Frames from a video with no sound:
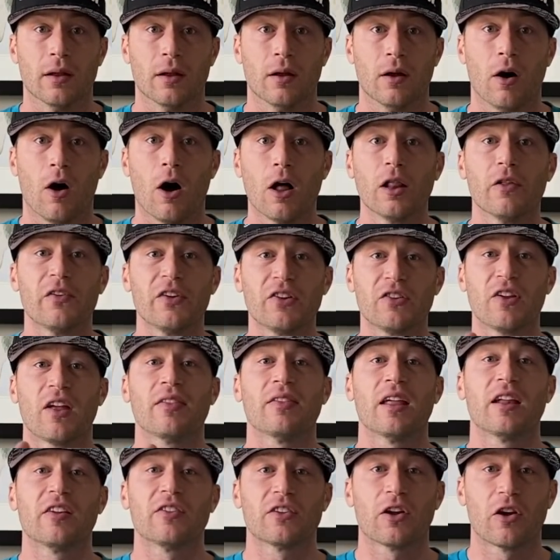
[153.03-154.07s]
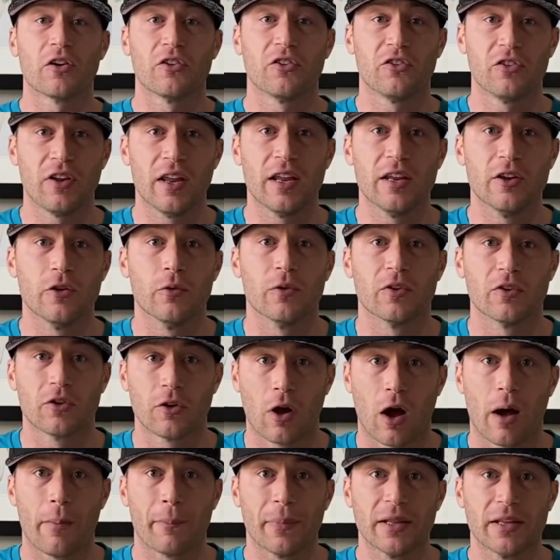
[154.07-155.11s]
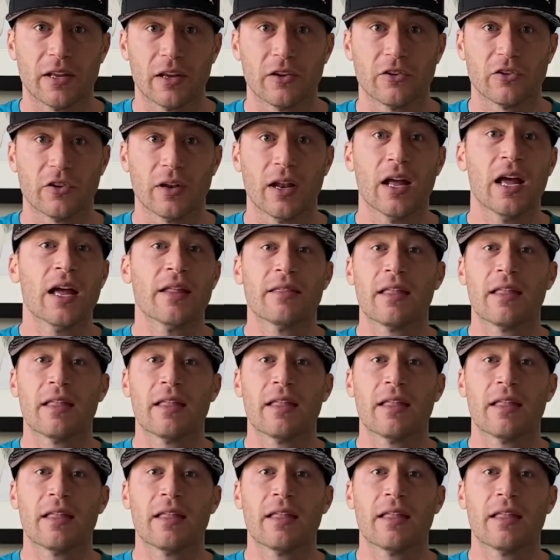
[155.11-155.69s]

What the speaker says: All of a sudden, they start seeing you as competition.